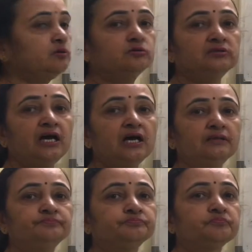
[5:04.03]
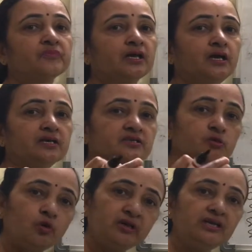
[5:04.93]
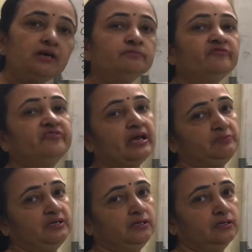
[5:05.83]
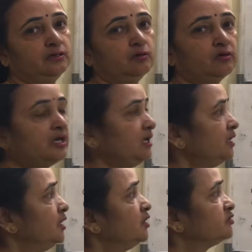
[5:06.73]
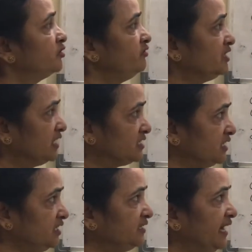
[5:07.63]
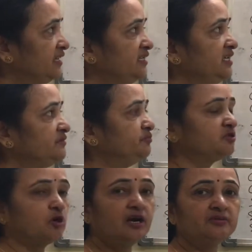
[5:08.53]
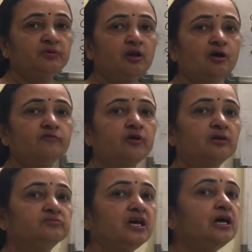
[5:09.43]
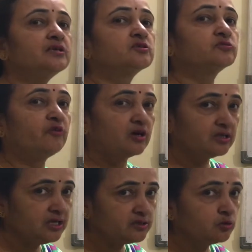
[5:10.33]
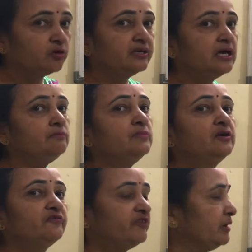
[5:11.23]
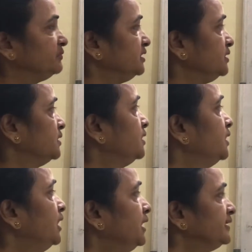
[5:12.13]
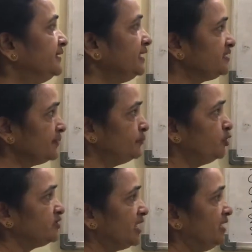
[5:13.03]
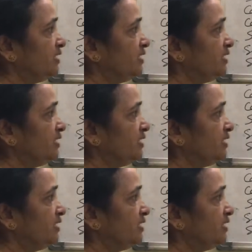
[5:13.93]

to the sodium family. Okay, so we can say that these salts belong for the sodium family. Then suppose I